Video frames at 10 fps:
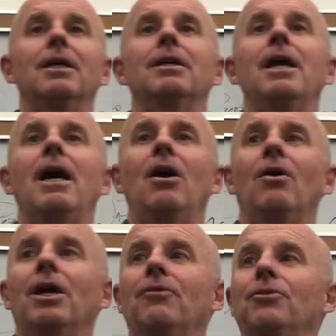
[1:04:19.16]

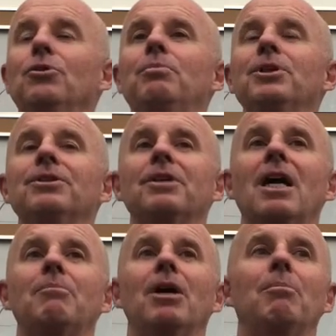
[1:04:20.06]
Now, if you build
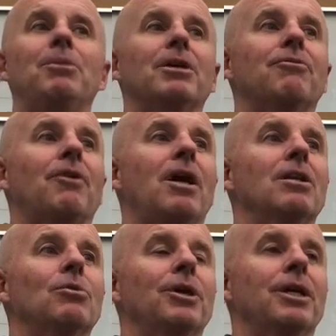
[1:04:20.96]
up a big
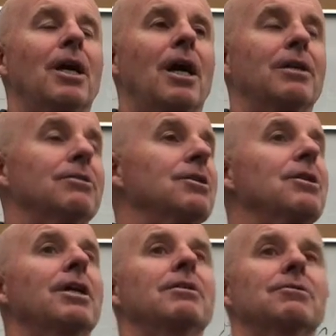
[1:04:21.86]
following on, just
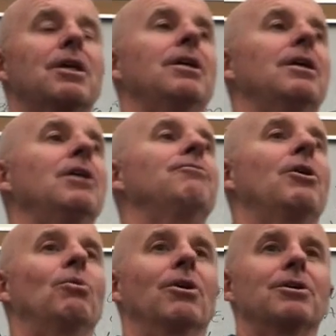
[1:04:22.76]
like, say,
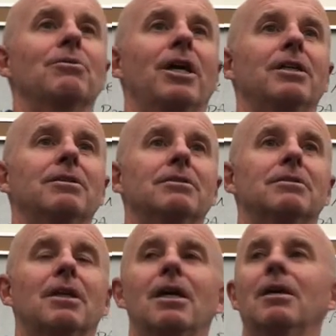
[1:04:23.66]
InfoWars, right?
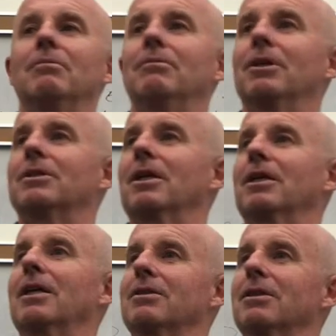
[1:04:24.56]
What's that
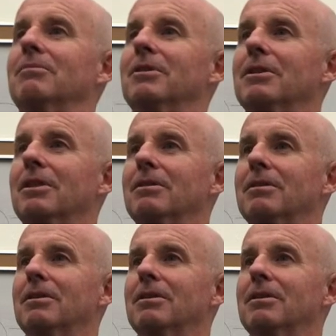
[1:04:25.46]
guy's name? I can't.